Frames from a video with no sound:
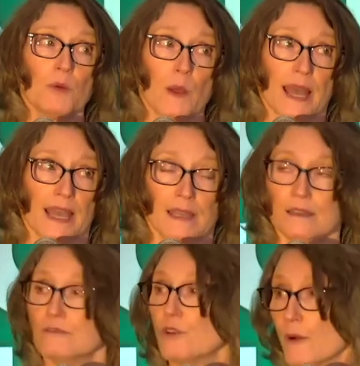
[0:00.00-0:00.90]
way
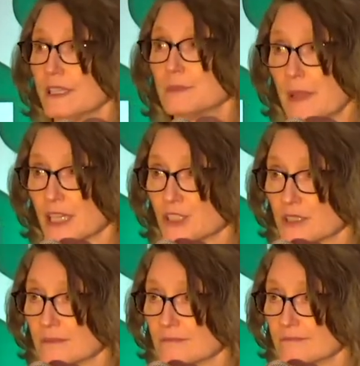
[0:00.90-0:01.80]
for
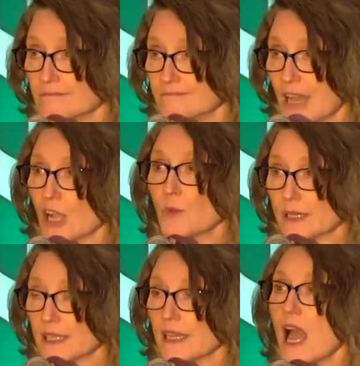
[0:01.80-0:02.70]
inspection. Uh,
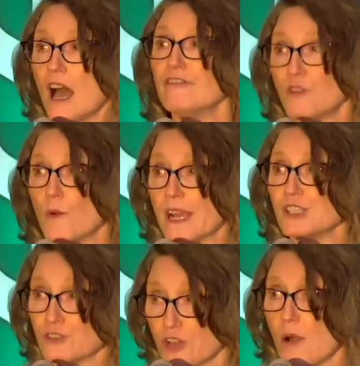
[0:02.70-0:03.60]
quickly, a 4
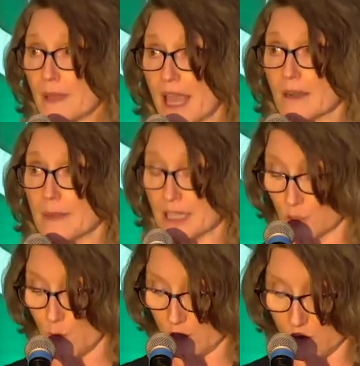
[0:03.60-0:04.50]
H'er taught me how to make
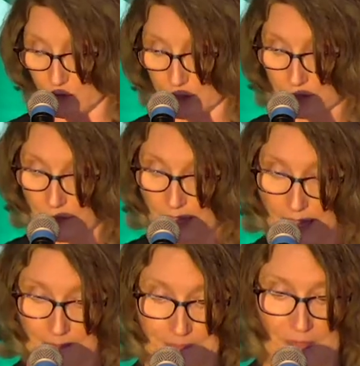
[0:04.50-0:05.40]
square corners, okay?
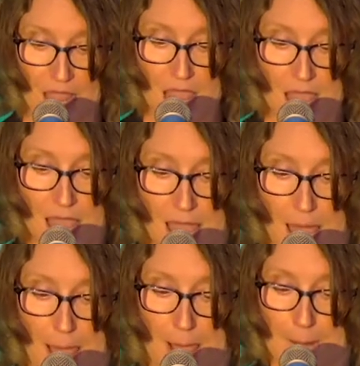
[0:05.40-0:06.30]

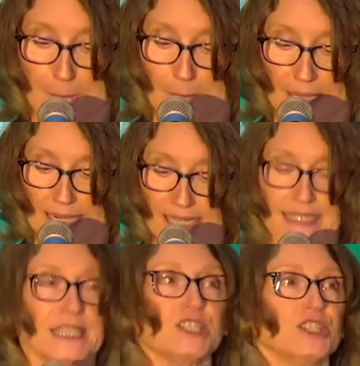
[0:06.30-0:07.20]
But in
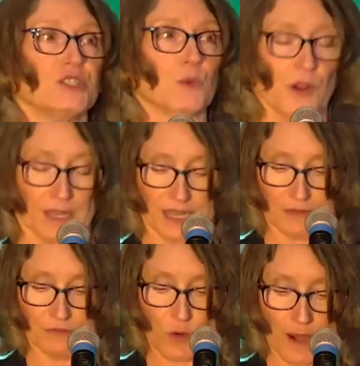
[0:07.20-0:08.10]
addition to working in
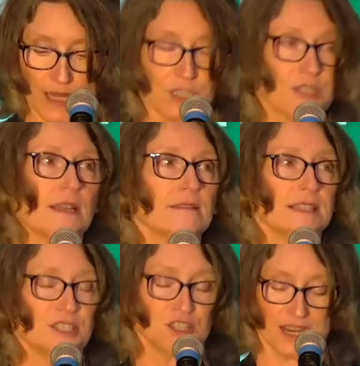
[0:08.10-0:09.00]
4 H,
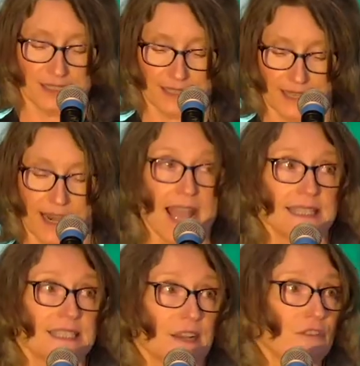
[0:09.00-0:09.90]
as Jane said, I had
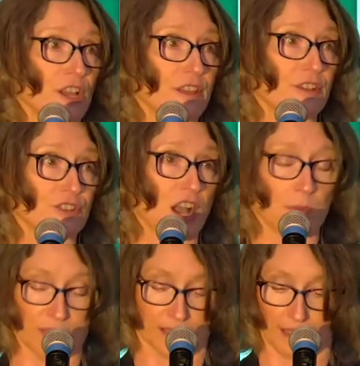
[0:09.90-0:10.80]
several other
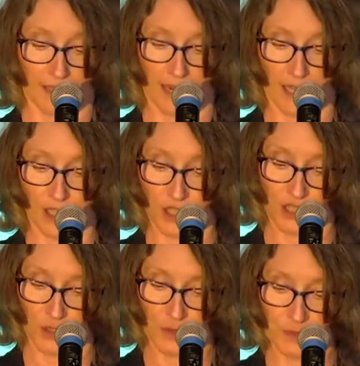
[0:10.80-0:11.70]
jobs at
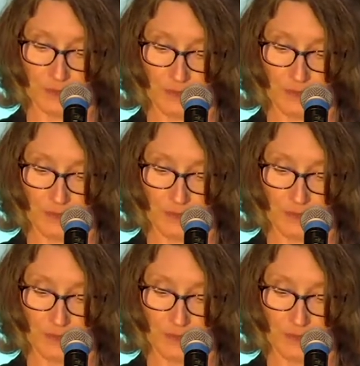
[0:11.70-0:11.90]
LSU.